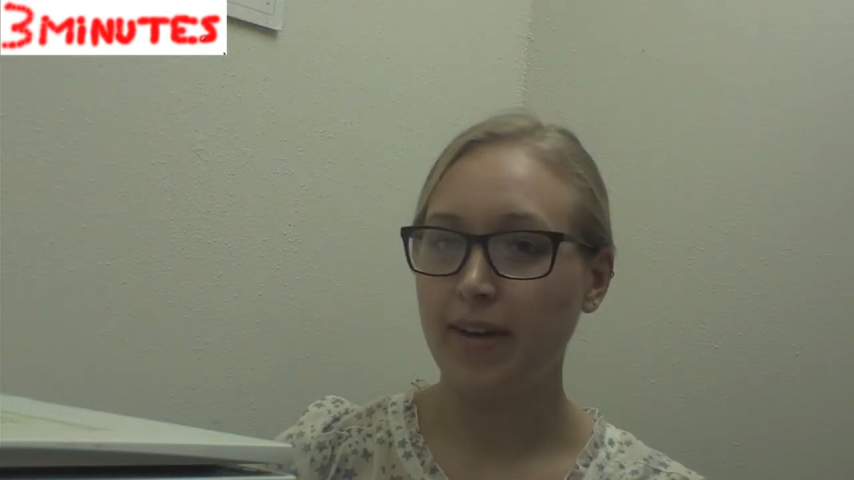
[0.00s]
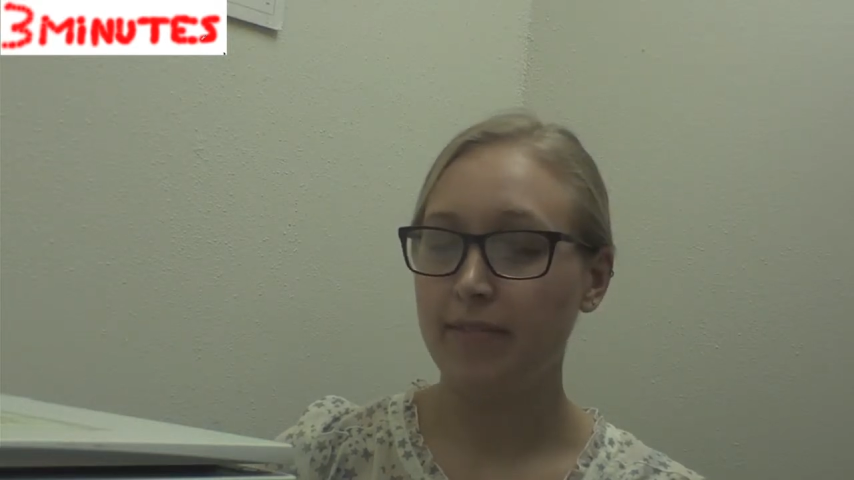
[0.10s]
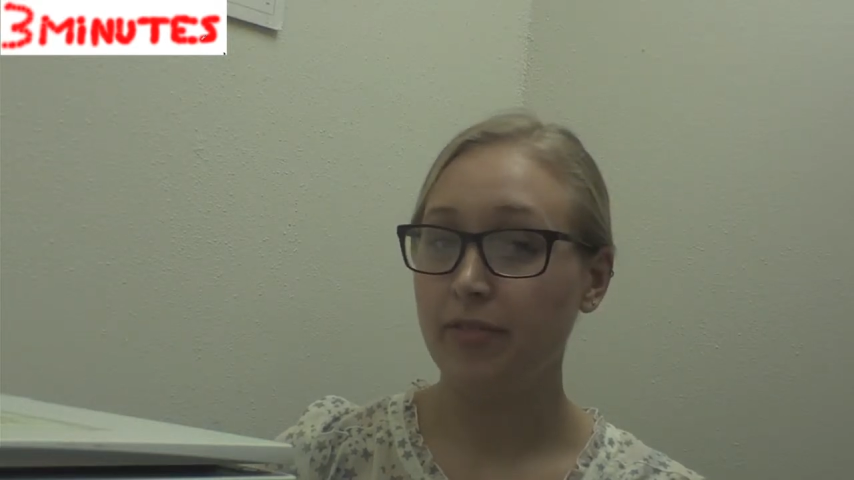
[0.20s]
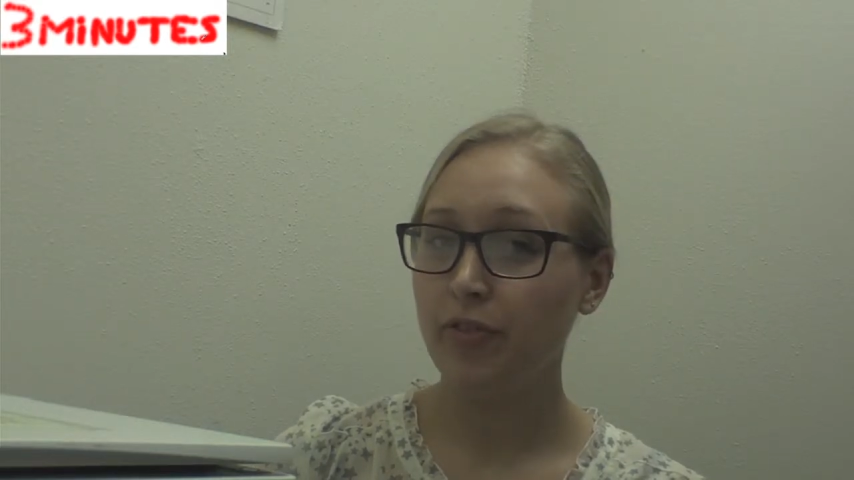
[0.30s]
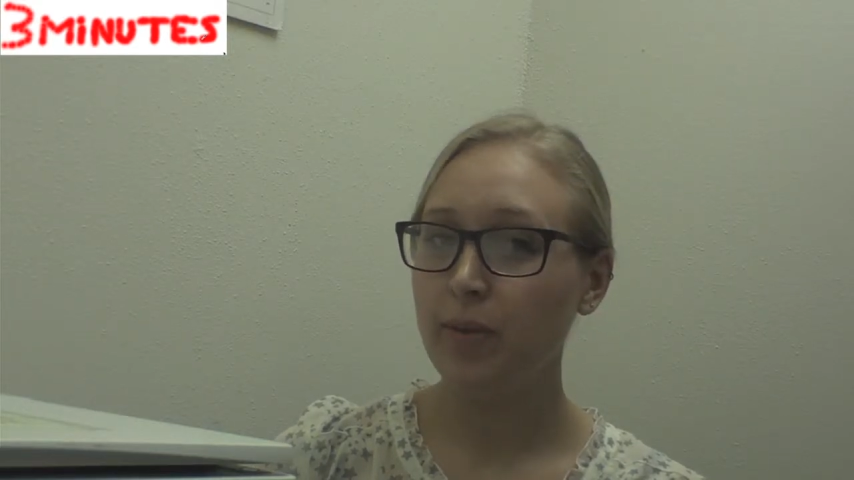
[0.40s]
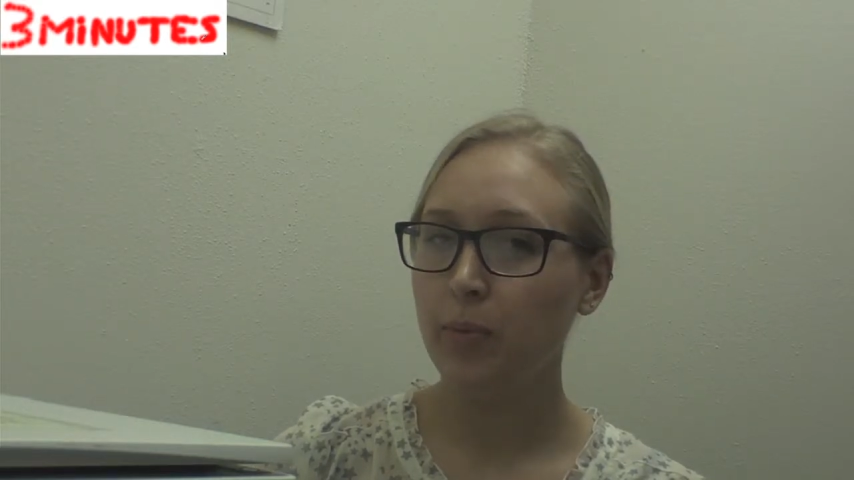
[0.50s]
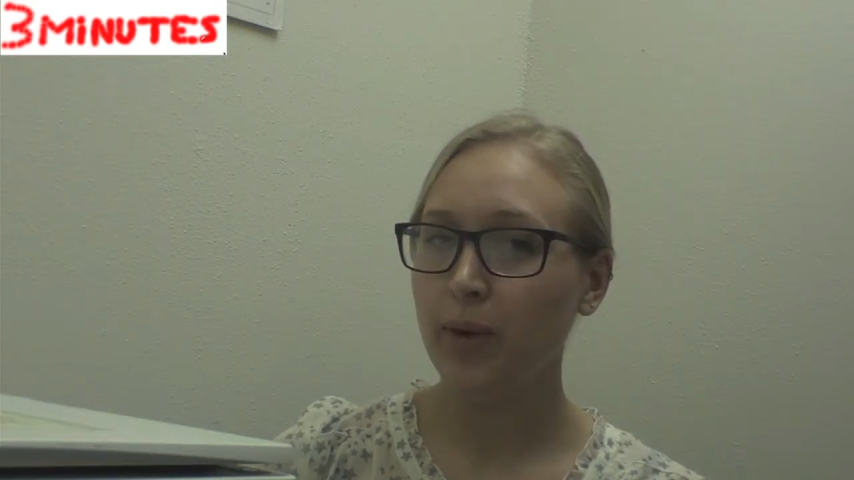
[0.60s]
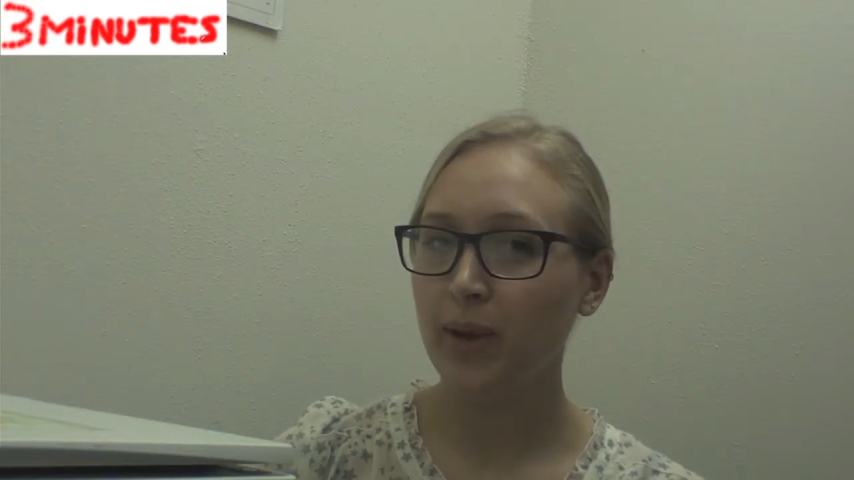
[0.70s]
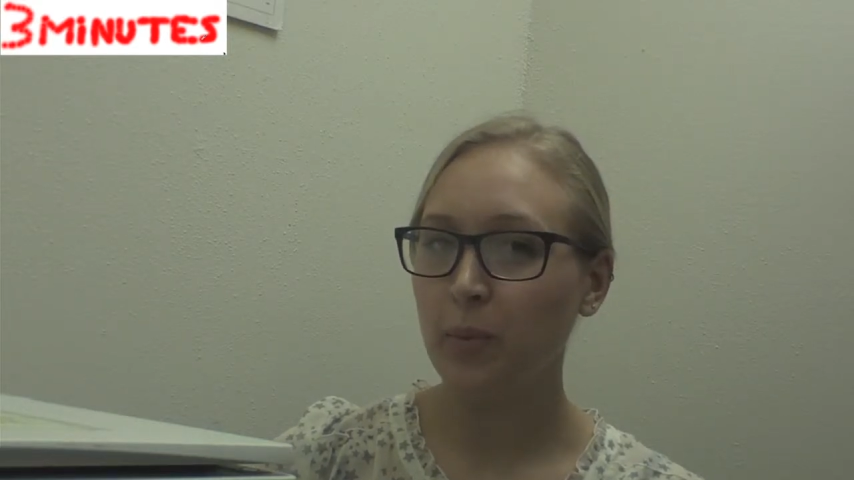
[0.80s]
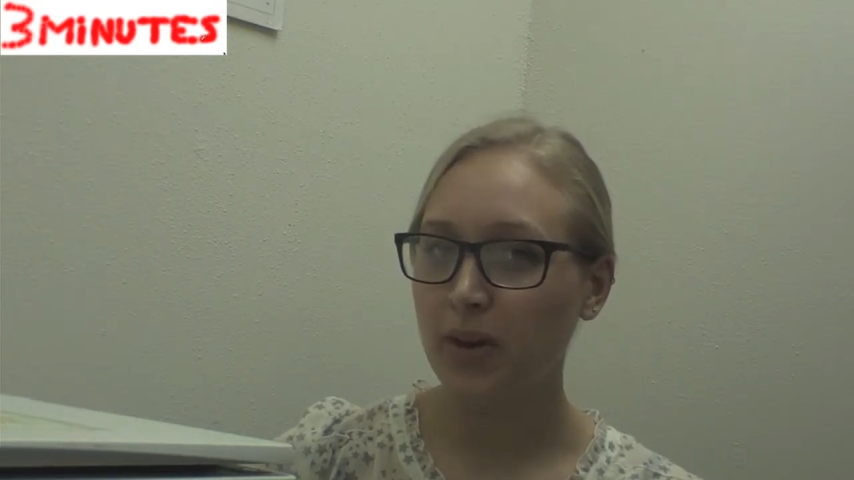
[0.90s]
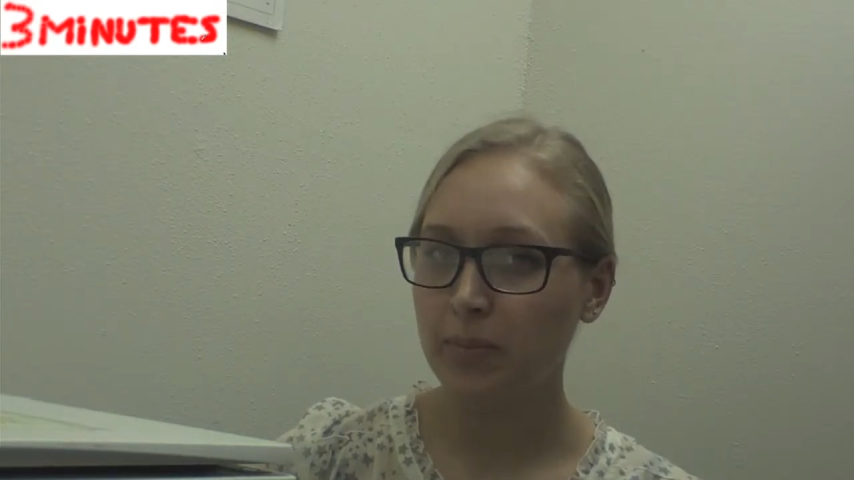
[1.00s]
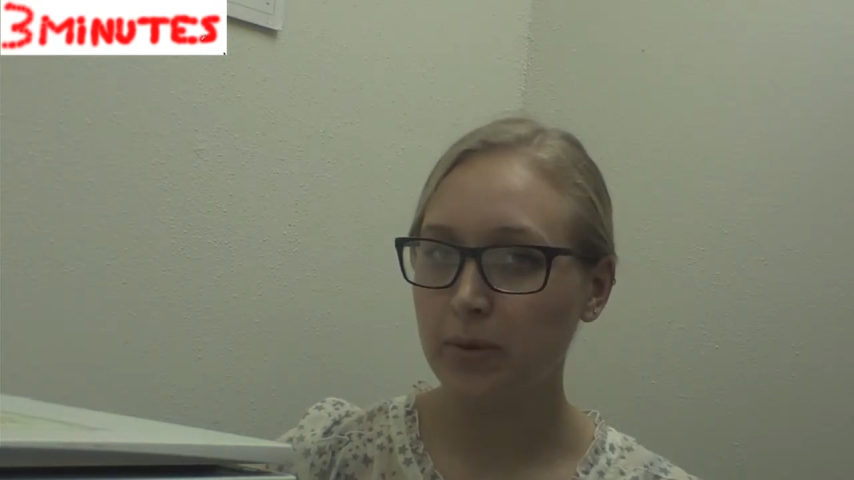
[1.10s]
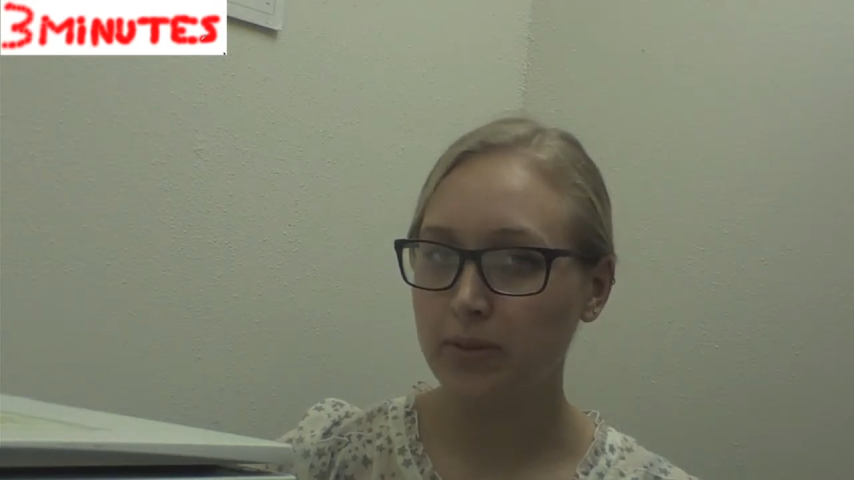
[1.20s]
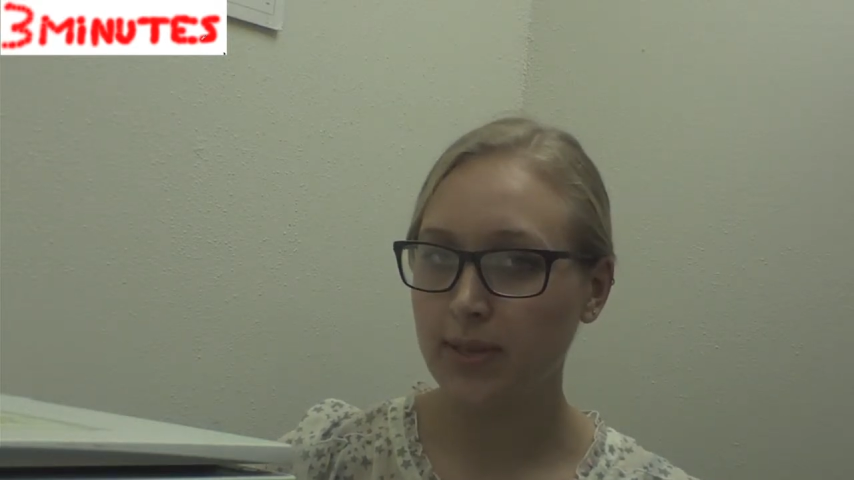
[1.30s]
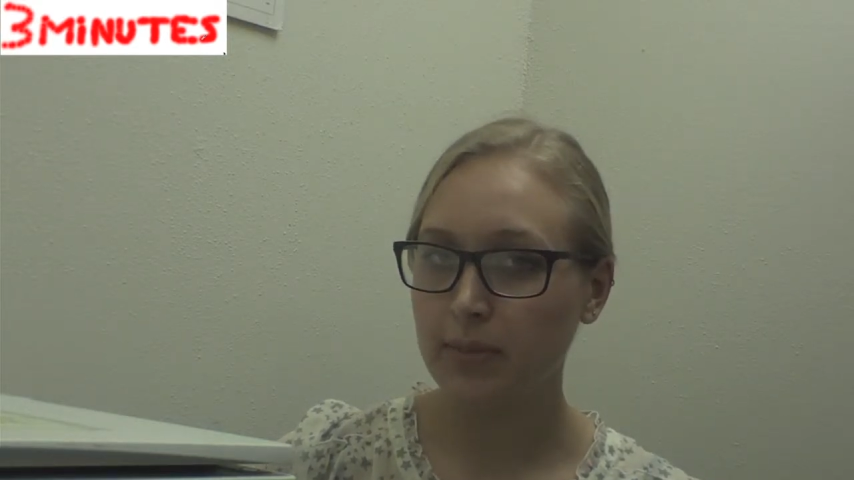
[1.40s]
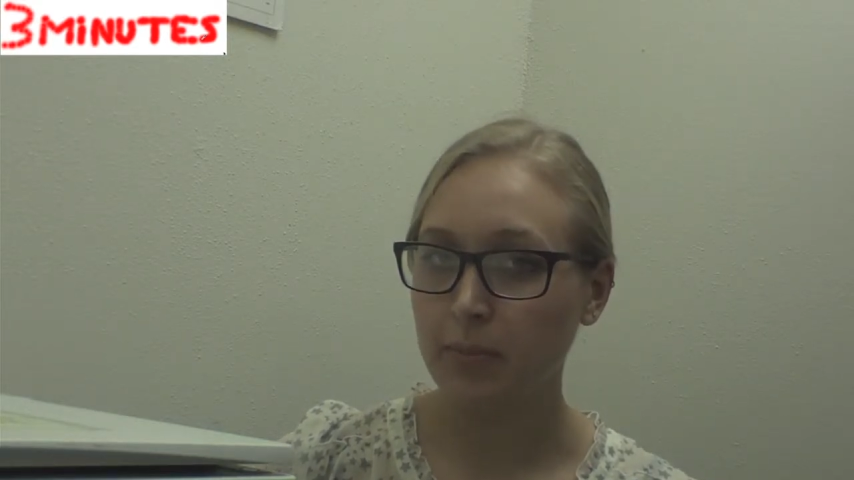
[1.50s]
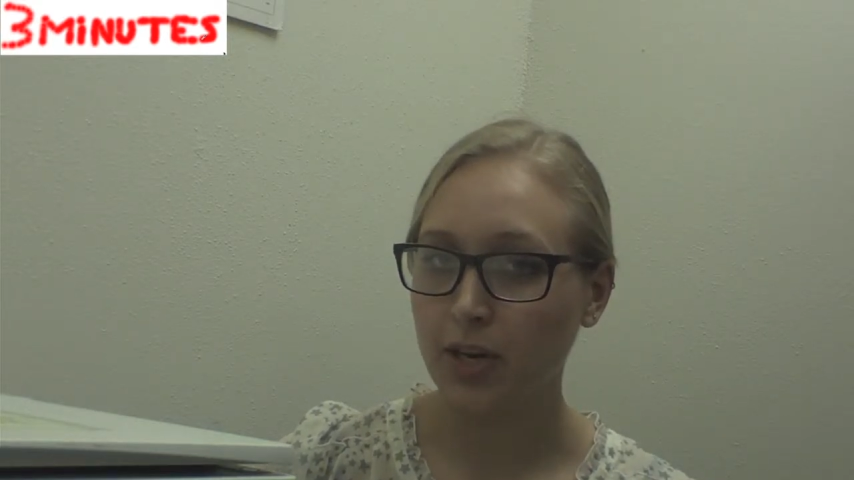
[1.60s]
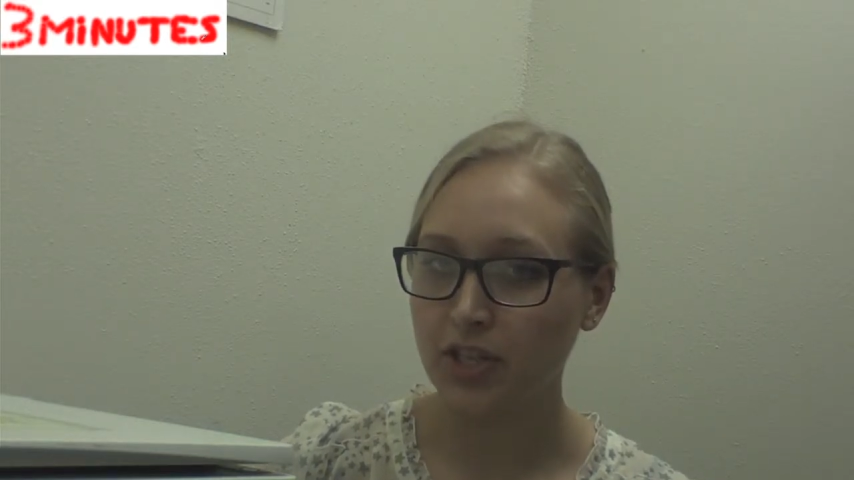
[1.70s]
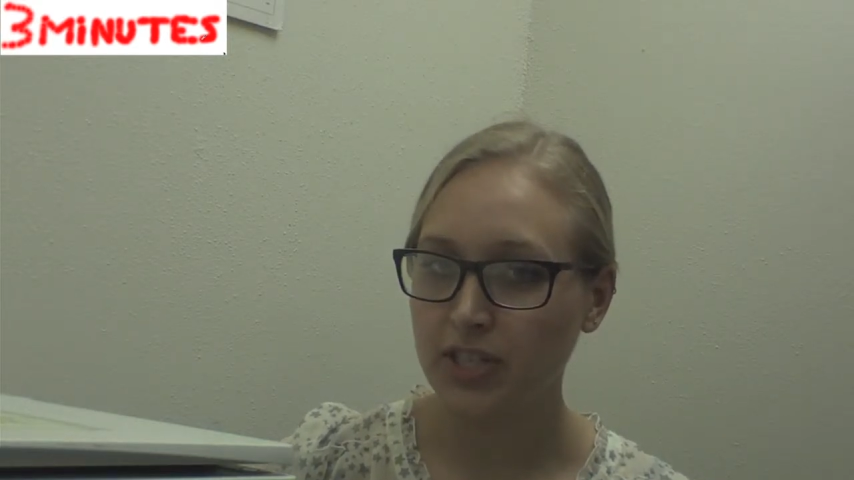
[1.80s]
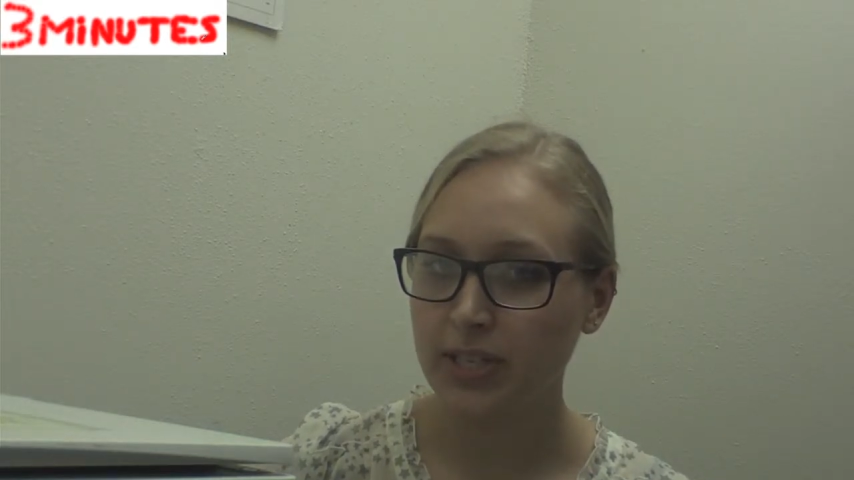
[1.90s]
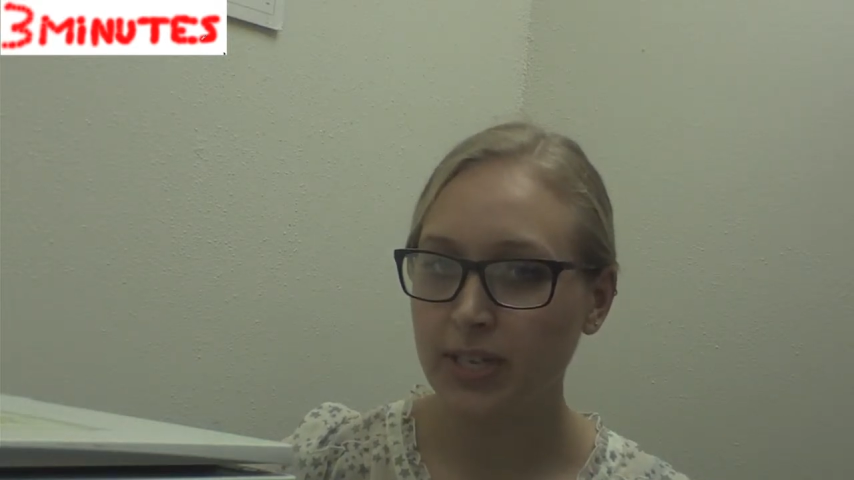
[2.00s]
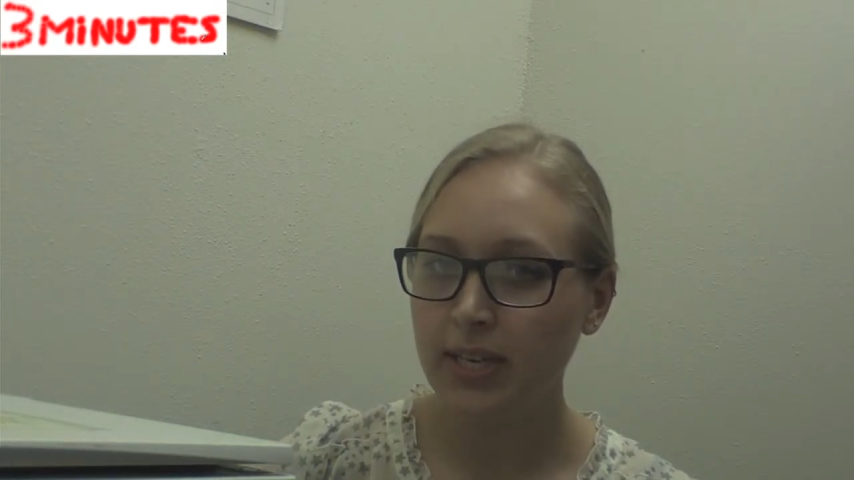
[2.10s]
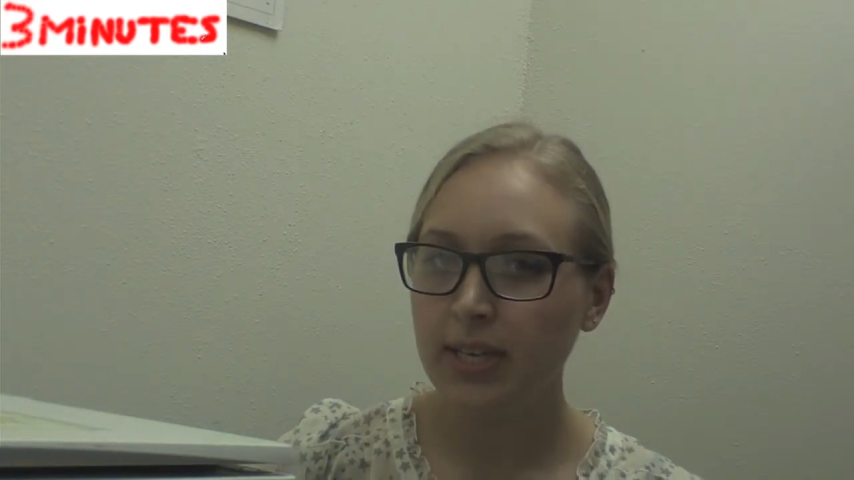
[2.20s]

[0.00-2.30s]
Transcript: a 3.1% margin.